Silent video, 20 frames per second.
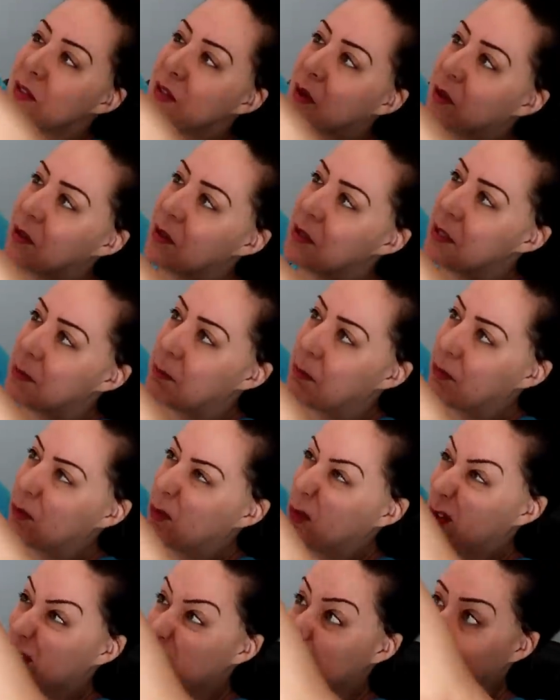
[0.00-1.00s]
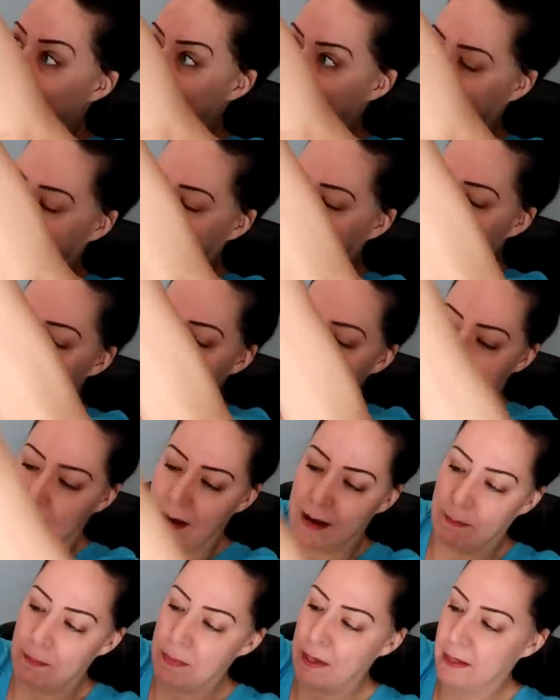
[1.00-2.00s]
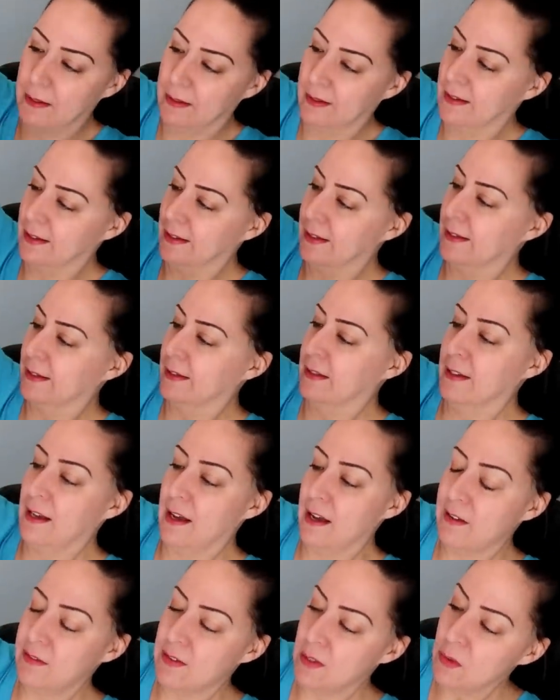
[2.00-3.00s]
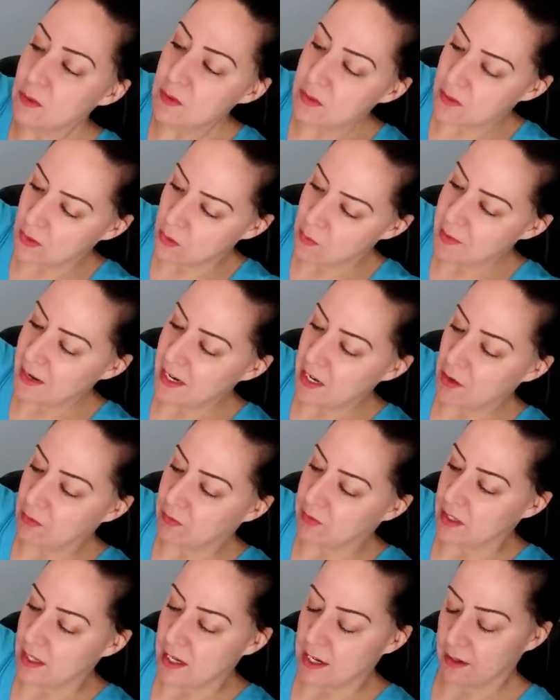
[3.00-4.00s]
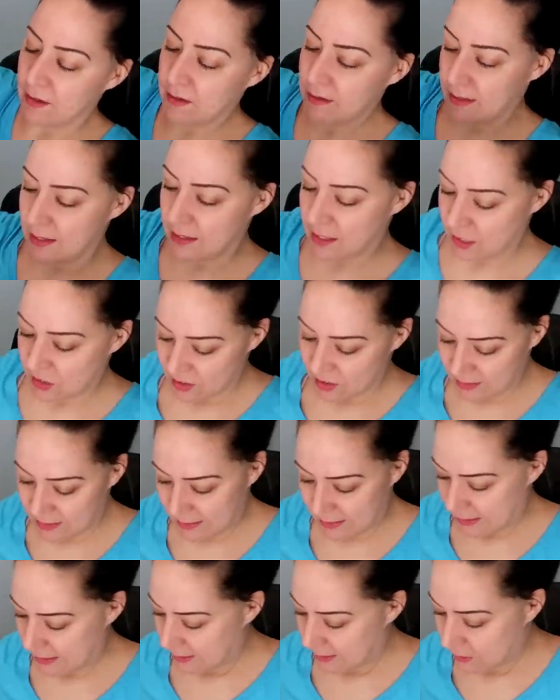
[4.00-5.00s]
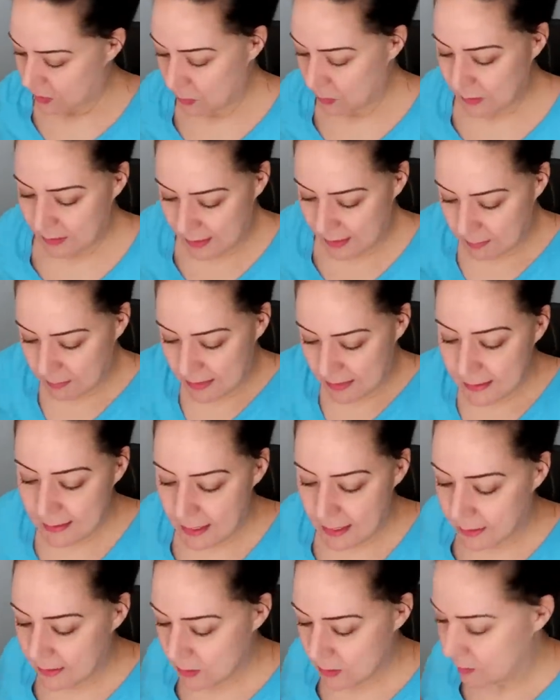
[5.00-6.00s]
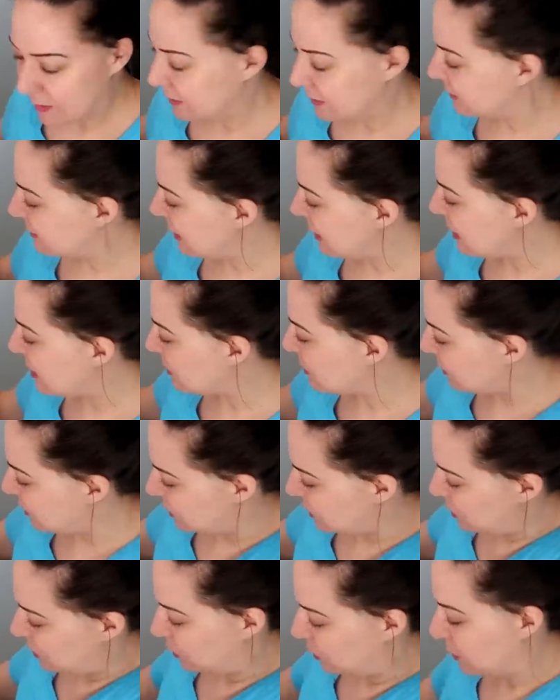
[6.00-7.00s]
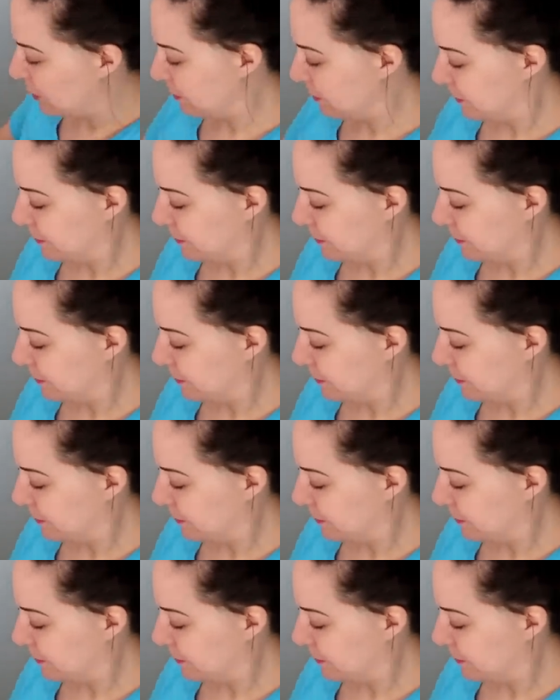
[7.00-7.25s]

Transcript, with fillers: skirts before you pick them up. I've sold so many over the years and they just don't seem to sell as well as they used to.